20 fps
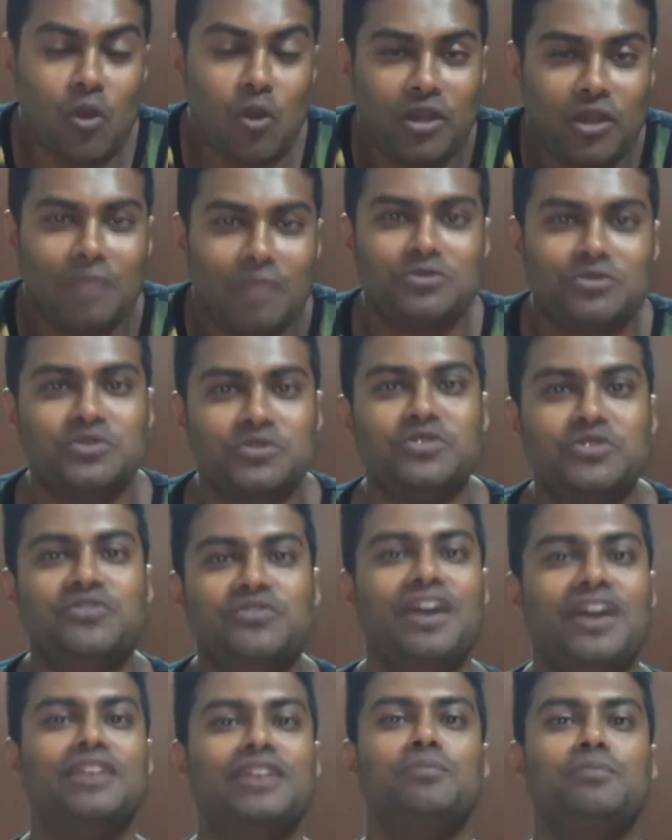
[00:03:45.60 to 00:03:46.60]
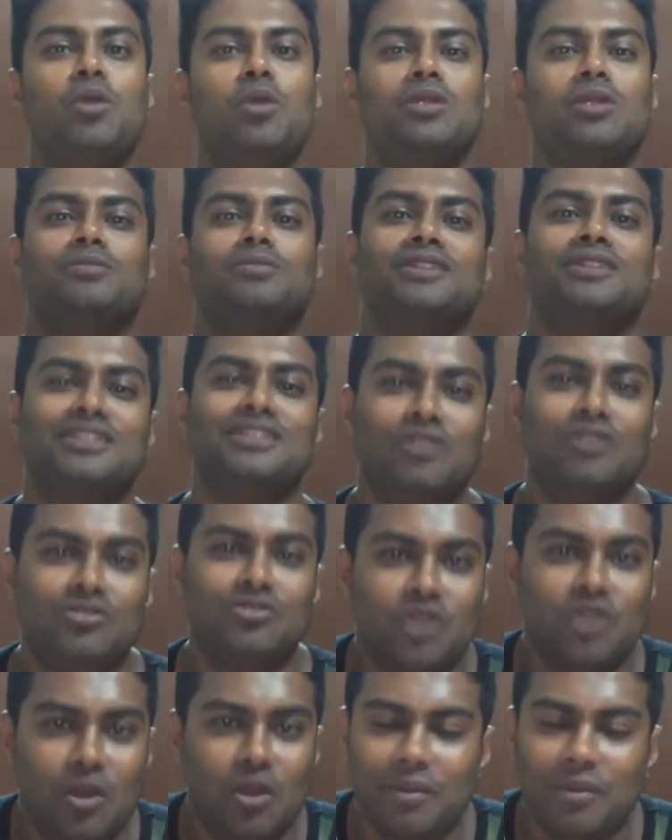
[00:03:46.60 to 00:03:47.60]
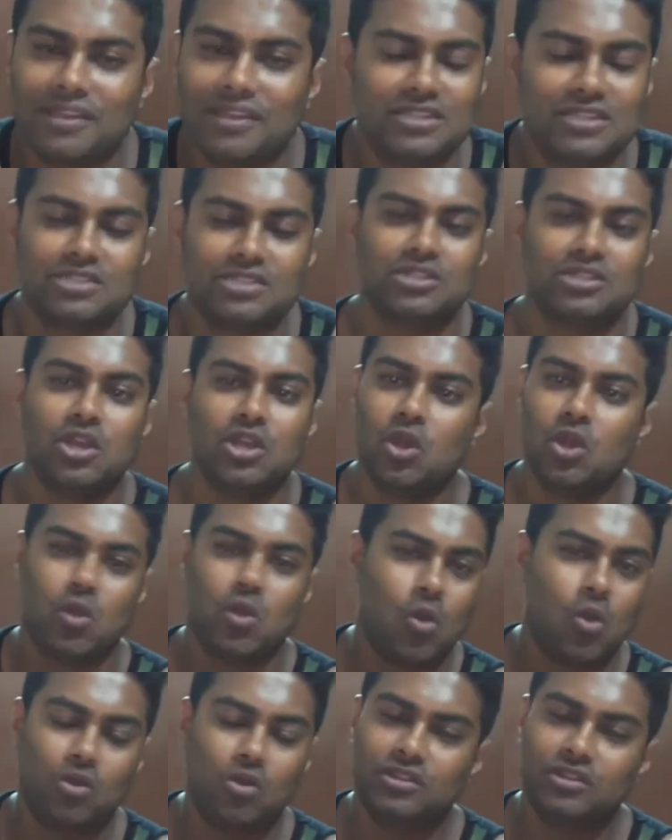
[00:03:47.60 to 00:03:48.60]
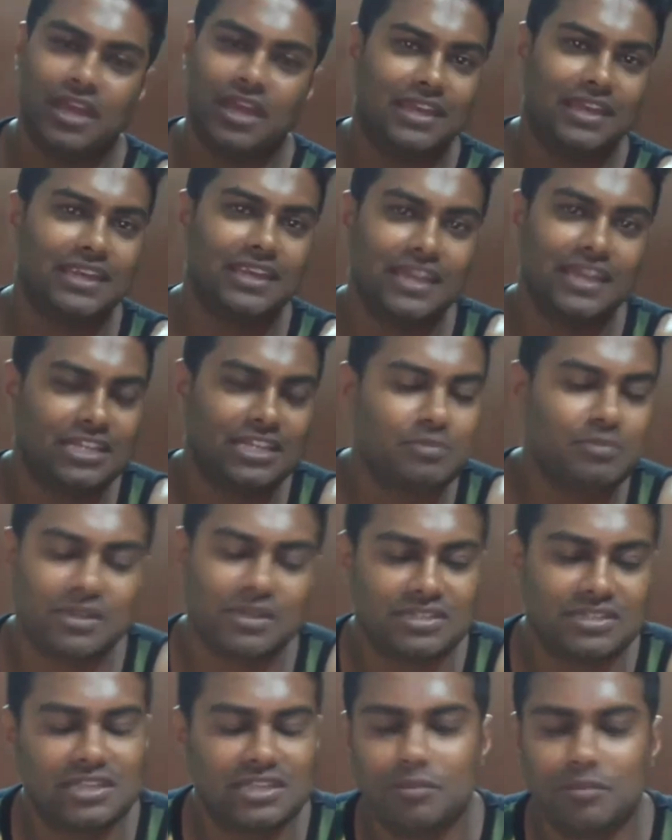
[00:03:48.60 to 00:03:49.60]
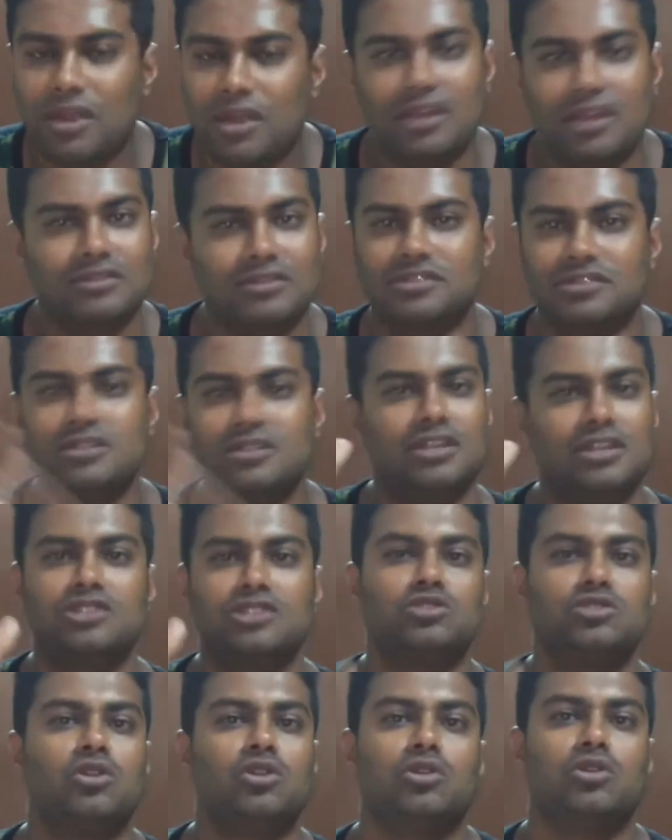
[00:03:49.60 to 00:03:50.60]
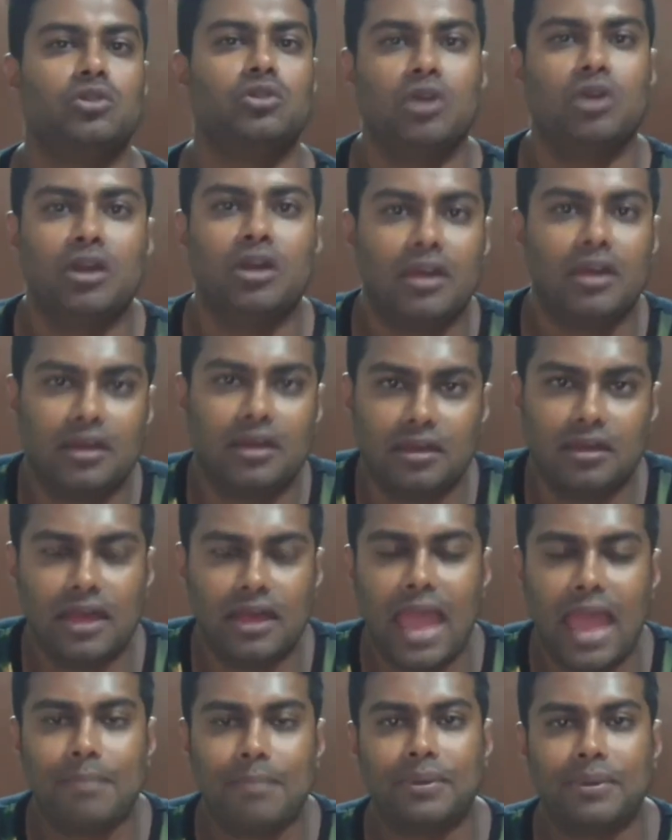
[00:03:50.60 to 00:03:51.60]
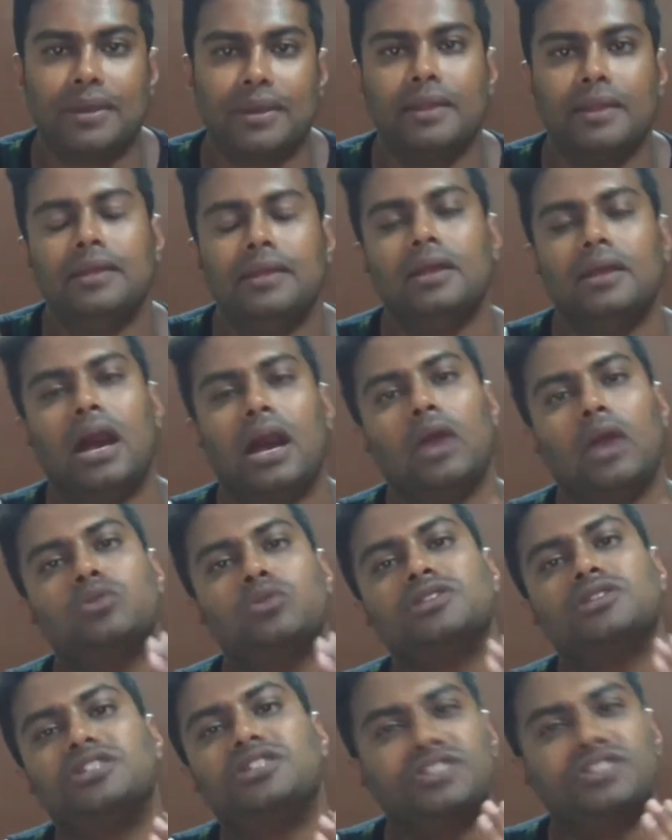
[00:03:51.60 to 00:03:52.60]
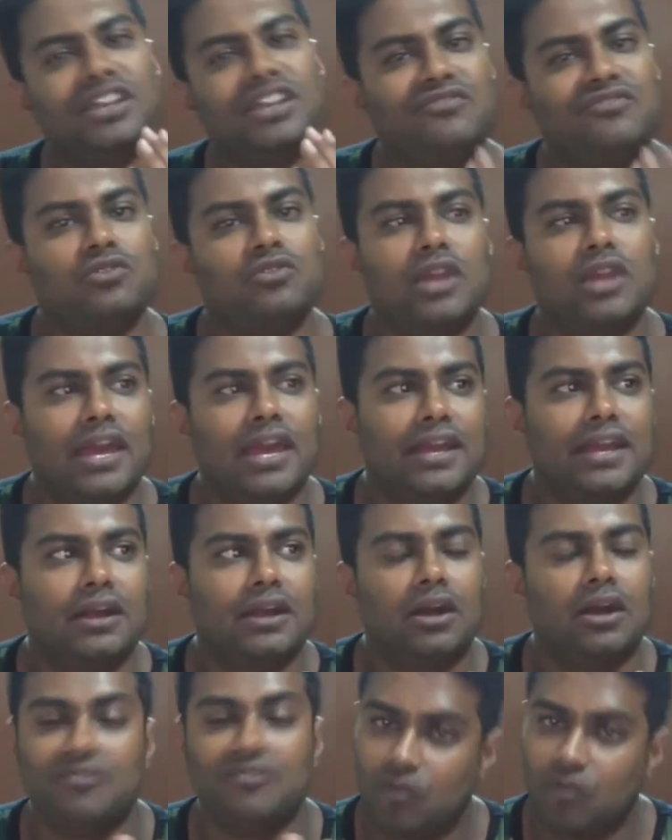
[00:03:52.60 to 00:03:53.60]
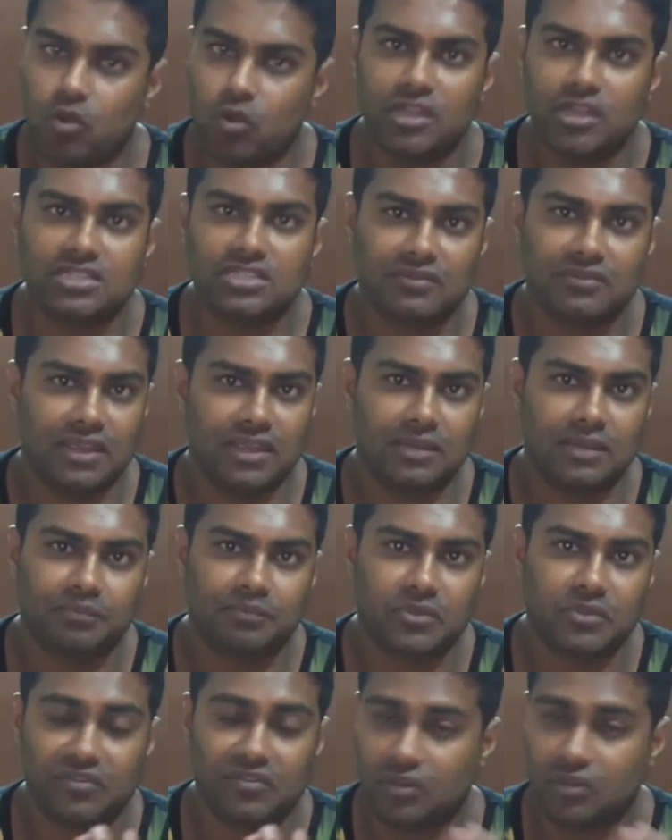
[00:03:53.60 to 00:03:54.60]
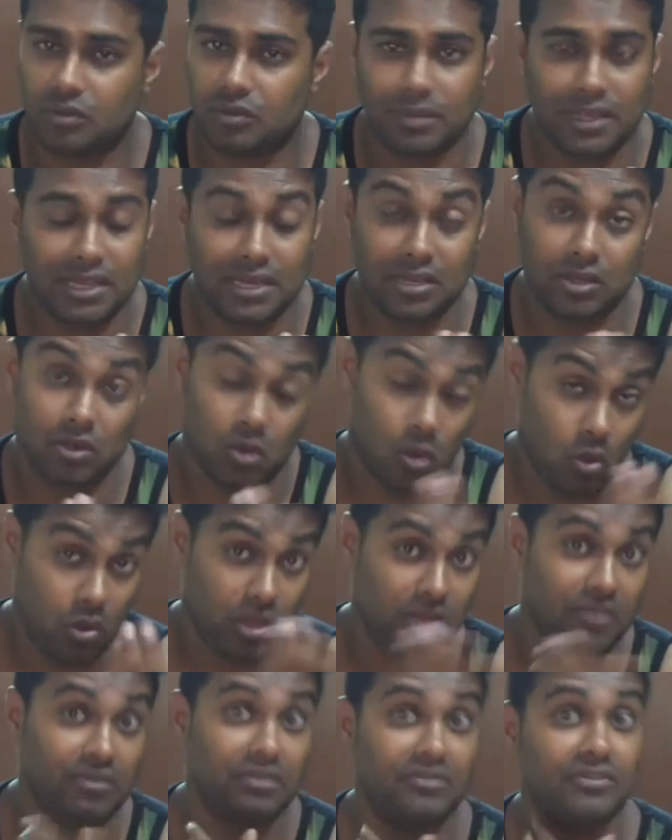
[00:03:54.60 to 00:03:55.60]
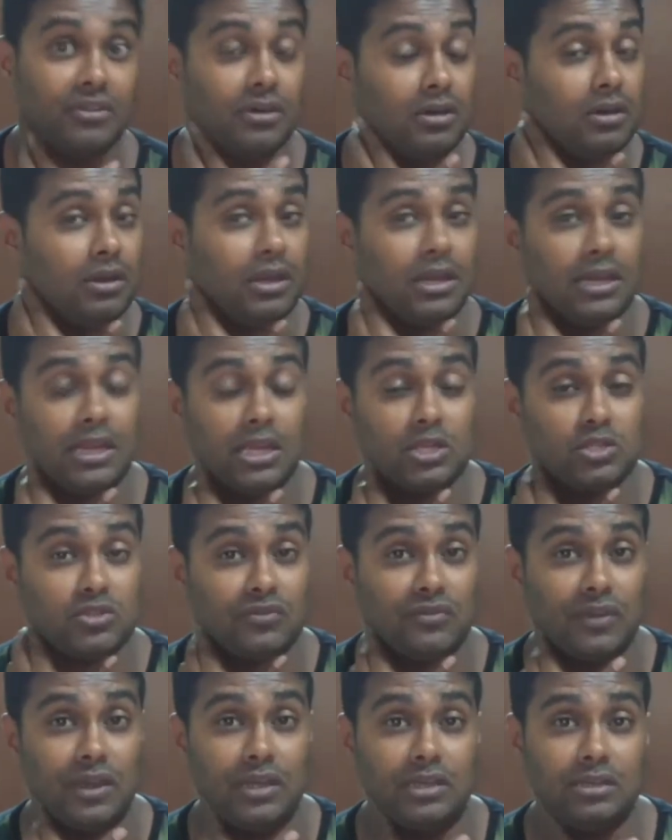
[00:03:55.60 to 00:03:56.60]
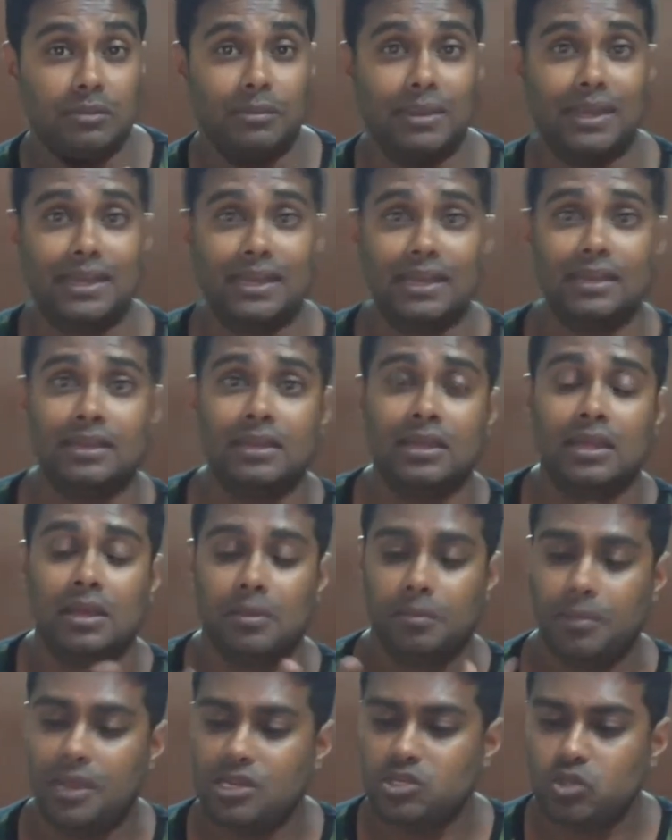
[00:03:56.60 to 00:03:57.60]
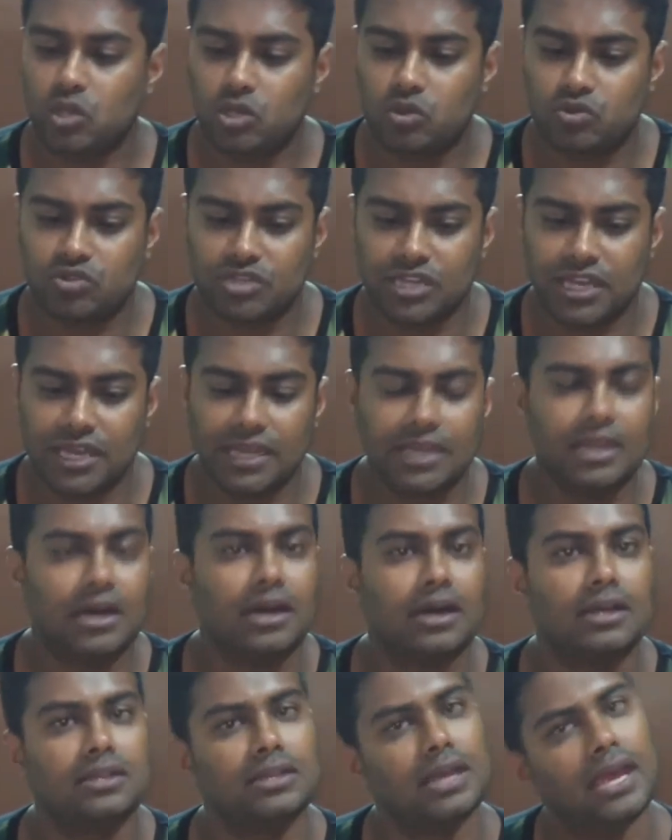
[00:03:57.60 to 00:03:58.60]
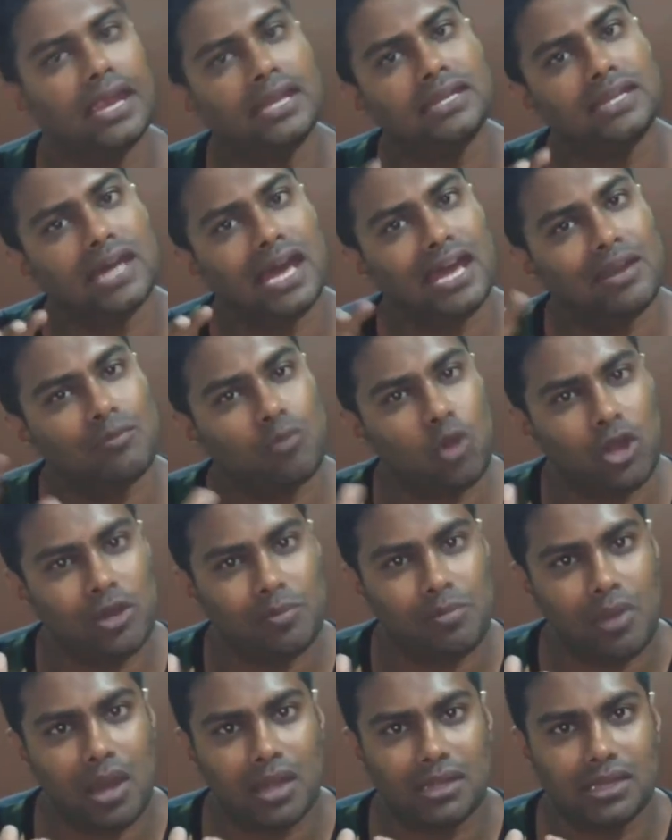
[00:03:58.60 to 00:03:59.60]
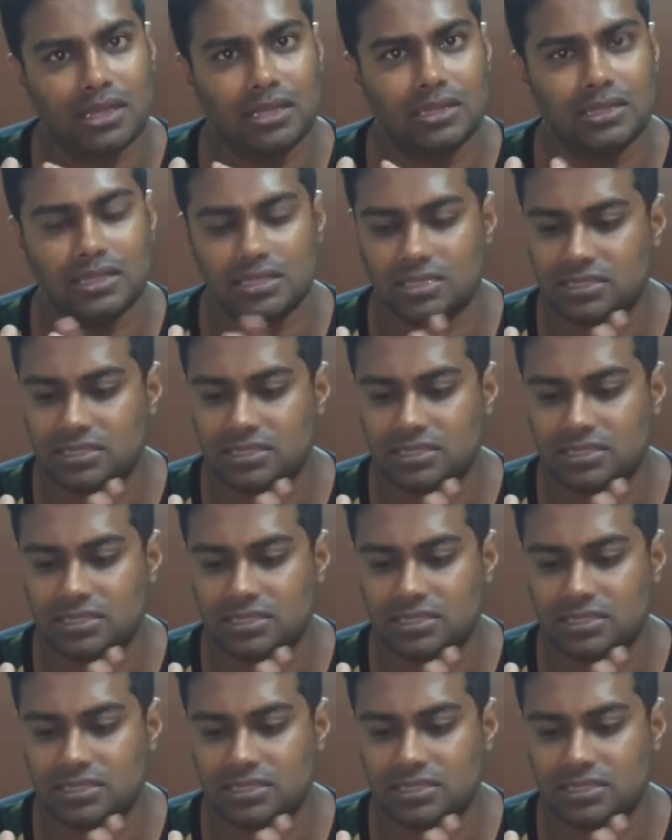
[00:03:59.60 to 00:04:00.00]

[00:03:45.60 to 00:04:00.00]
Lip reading: programs which you find in bodybuilding.com and just go on that and expect the same kind of result. It's not going to happen. I would say train for like 4 days a week if you're a beginner, or even in case of intermediate, make sure you train the entire body part in